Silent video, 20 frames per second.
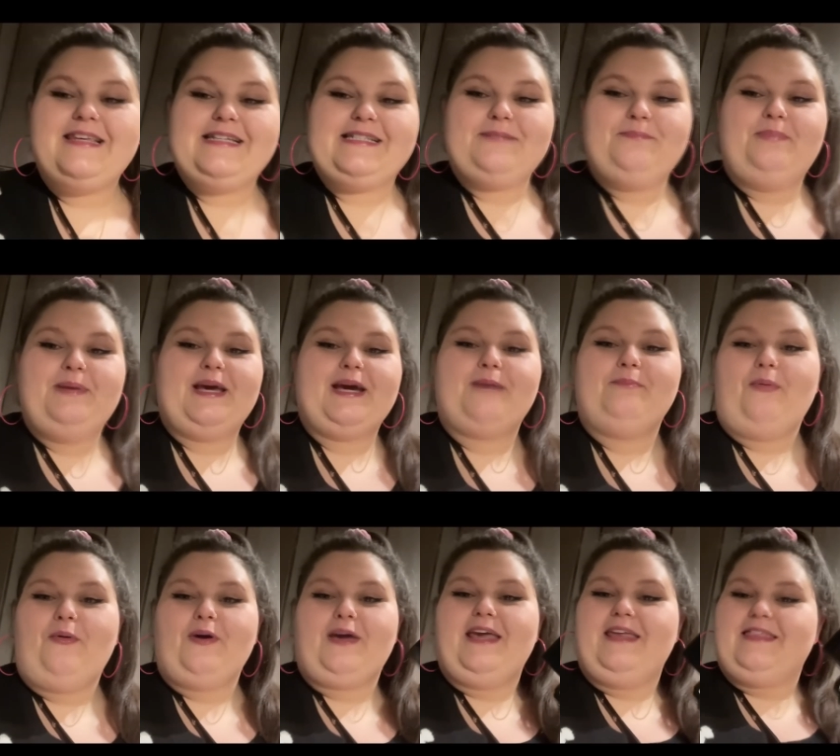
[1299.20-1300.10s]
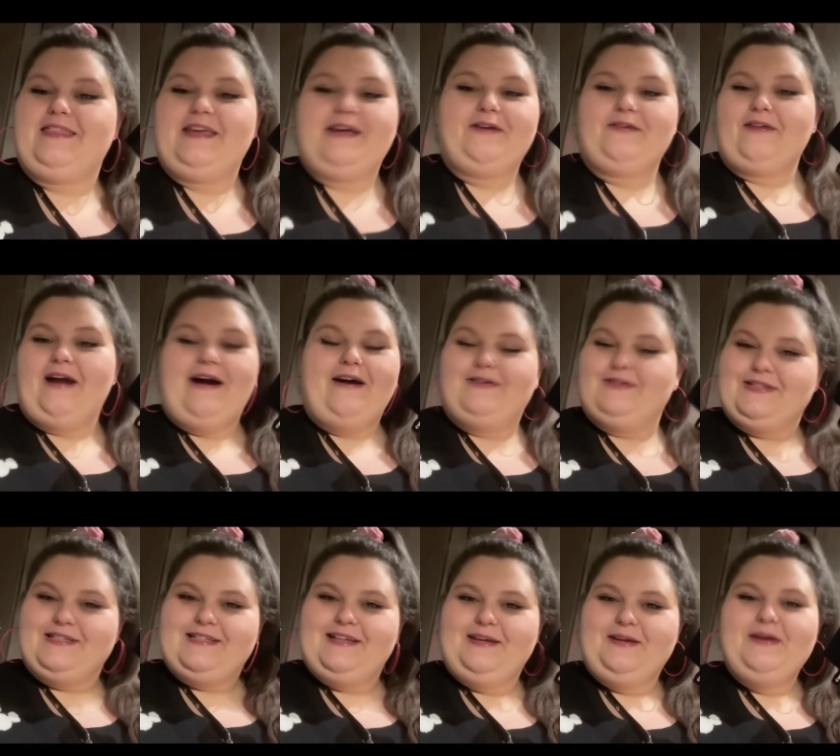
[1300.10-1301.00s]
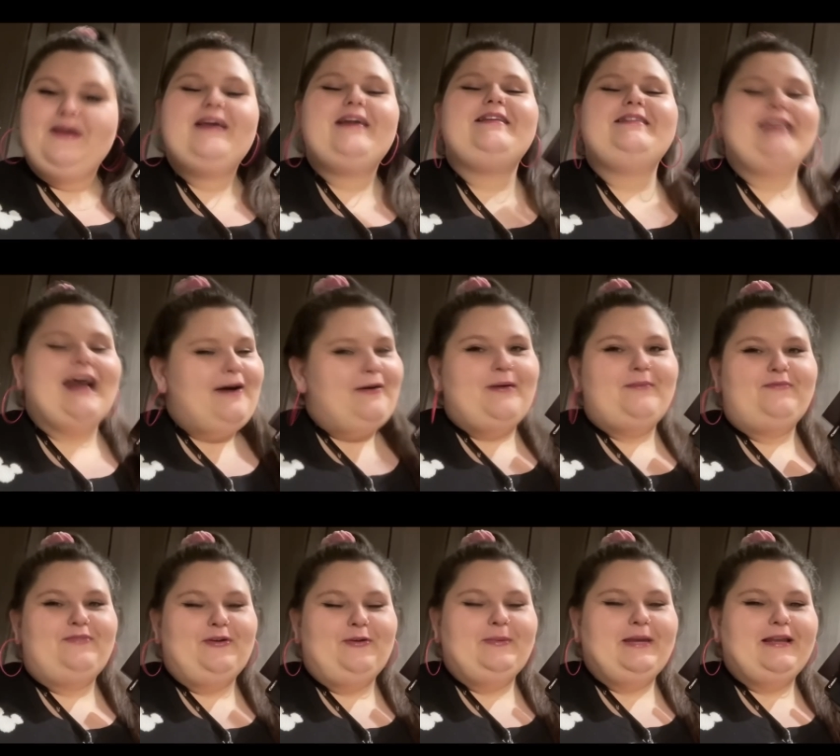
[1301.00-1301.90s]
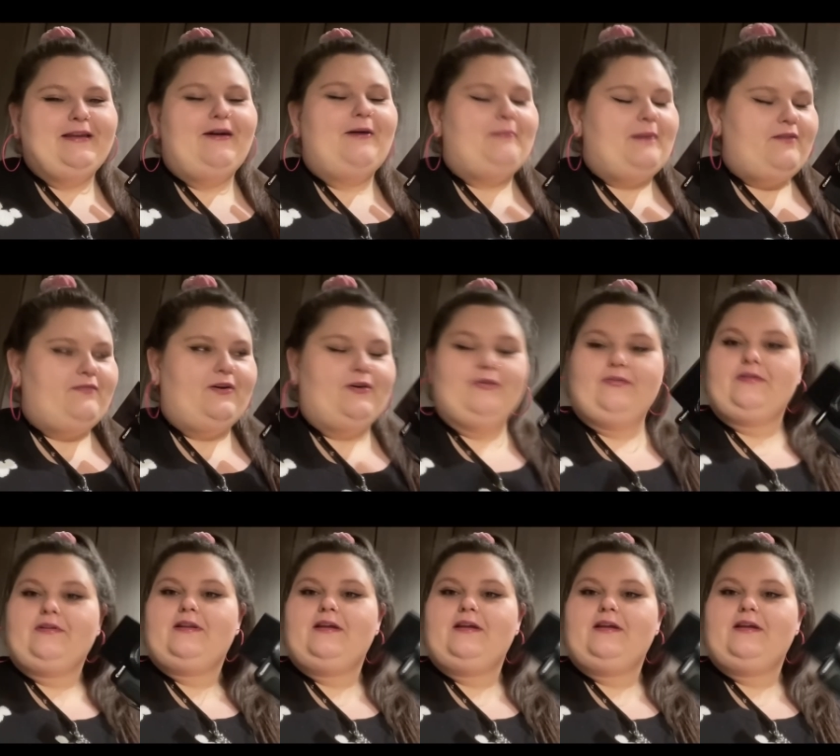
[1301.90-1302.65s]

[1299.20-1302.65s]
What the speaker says: this big bulky thing around. Now I'm filming on my phone.